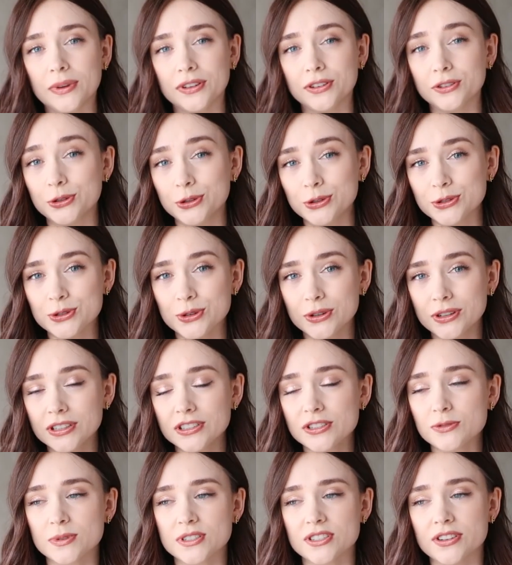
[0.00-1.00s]
with
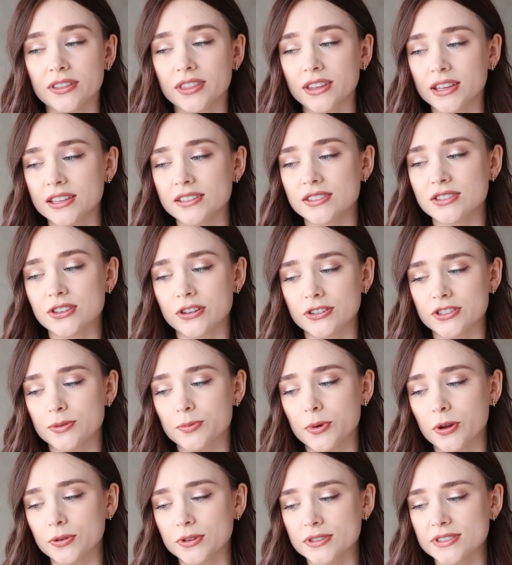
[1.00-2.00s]
neutrals, which I think is such a
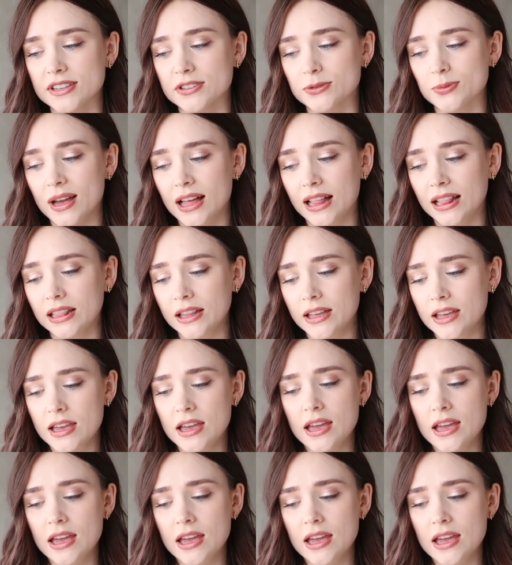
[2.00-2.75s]
bonus as well.